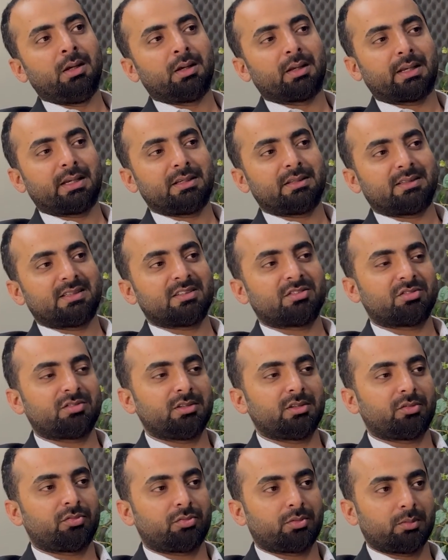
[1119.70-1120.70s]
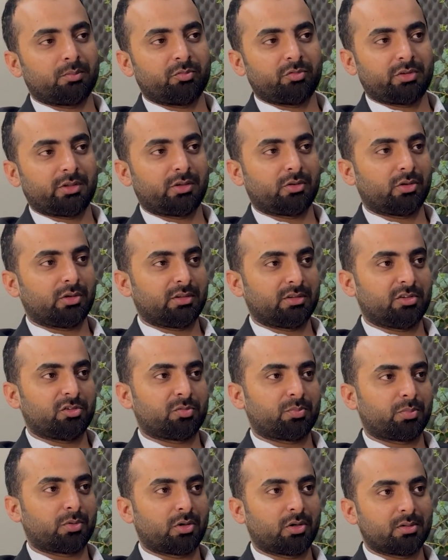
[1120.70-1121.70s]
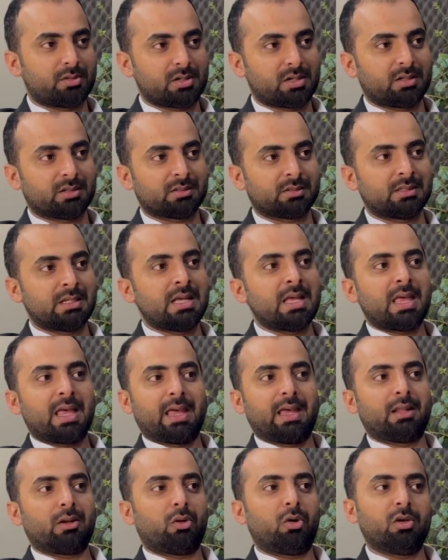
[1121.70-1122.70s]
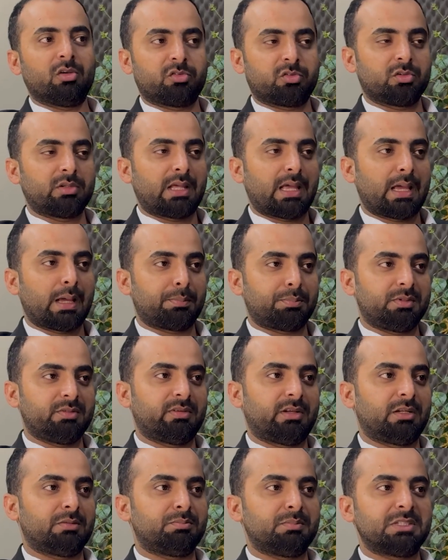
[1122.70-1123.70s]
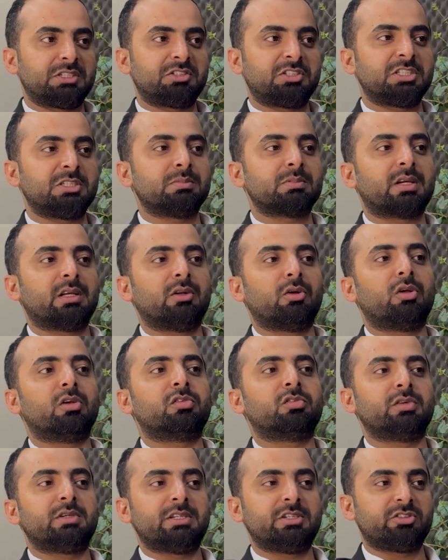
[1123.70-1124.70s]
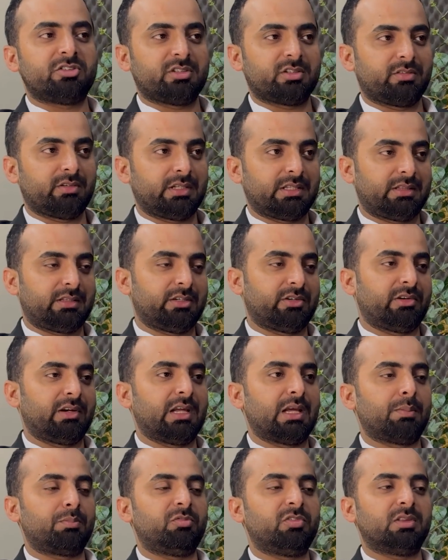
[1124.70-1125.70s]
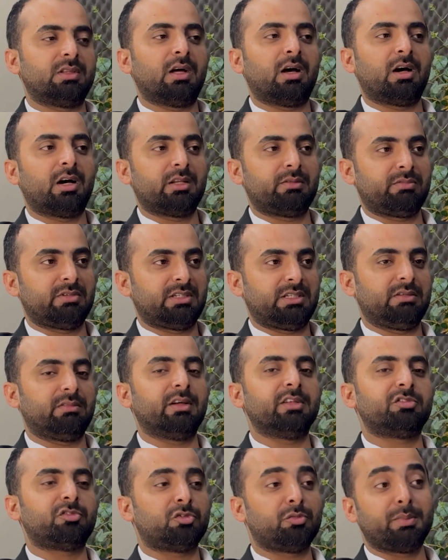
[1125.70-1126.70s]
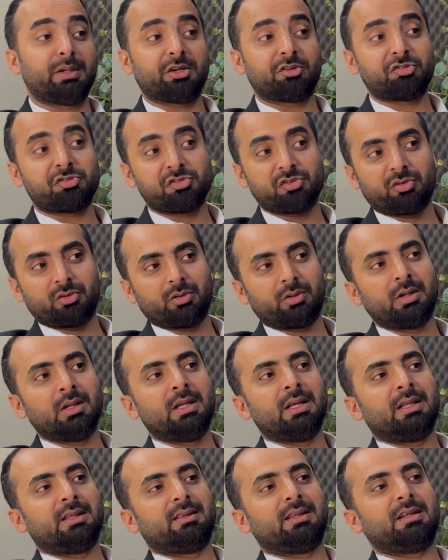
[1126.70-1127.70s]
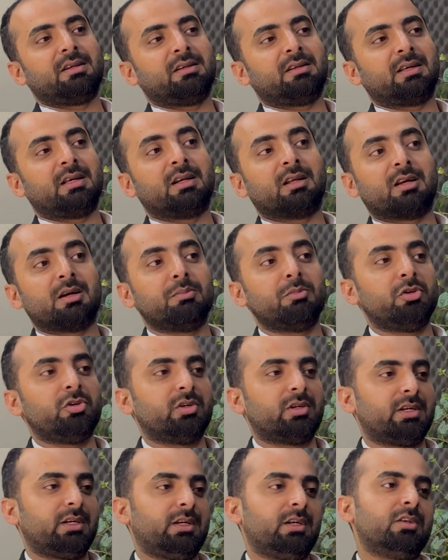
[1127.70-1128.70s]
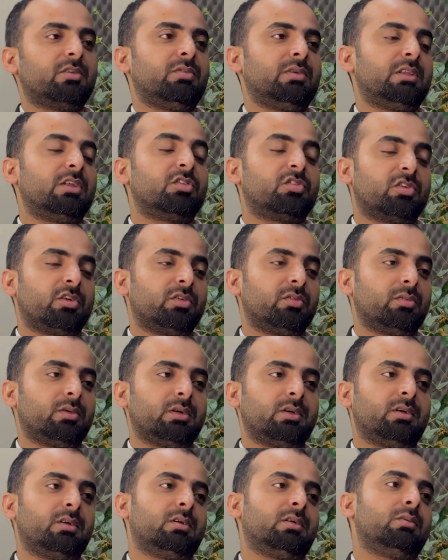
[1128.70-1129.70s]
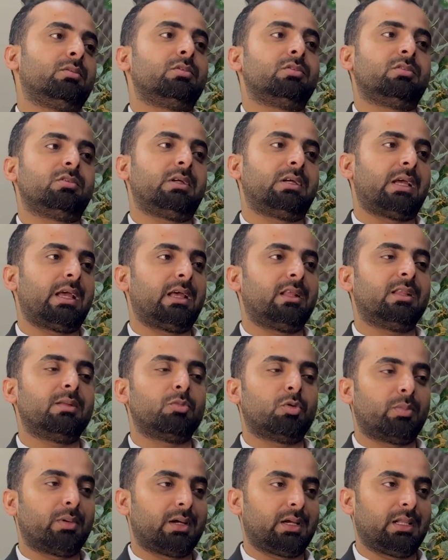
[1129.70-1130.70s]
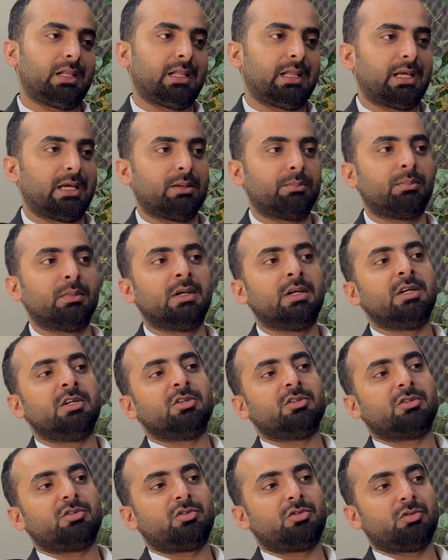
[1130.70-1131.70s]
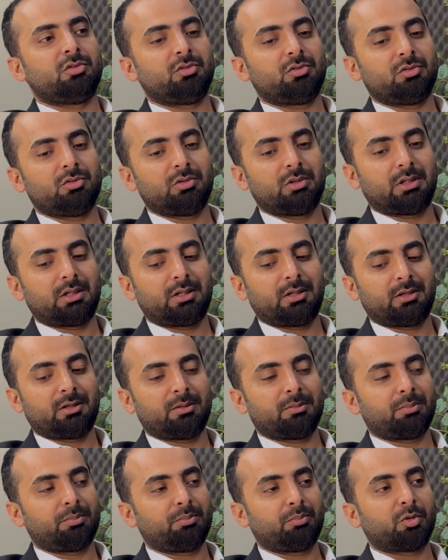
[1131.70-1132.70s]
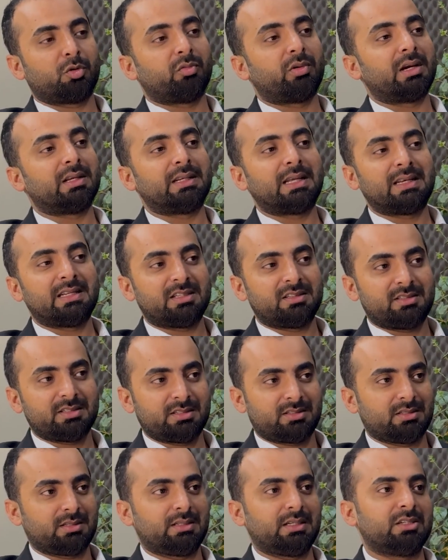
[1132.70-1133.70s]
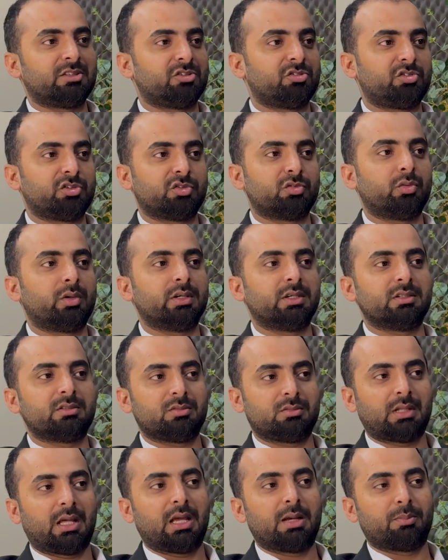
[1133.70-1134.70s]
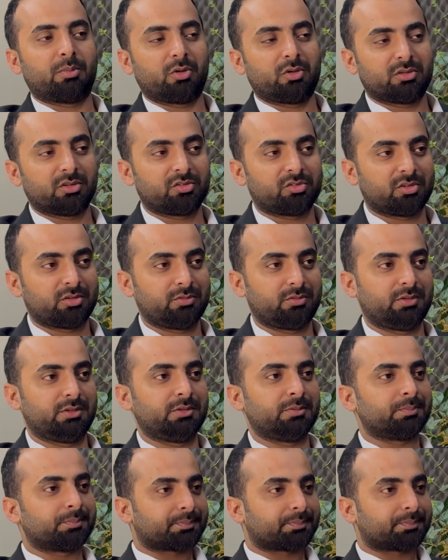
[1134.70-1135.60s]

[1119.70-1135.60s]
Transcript: can test their firmware on this product, and also the app development team can also integrate their app with the hardware device to make sure that it can communicate with the server and the mobile app to provide any data that is required to the app or the server.